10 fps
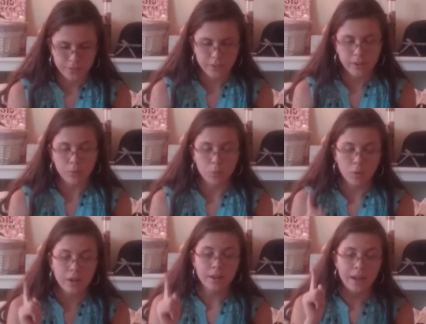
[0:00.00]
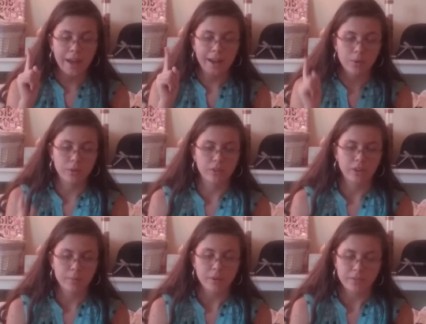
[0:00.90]
set a 1-hour
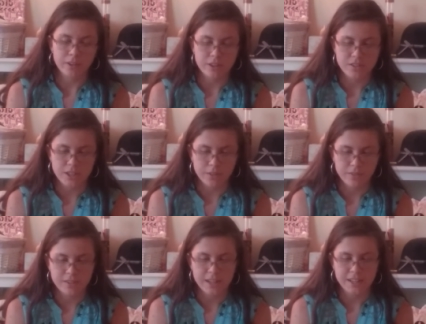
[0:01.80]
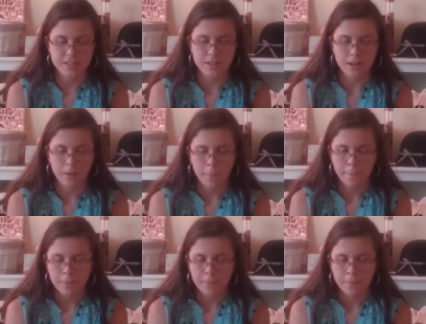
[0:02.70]
limit for yourself for texting.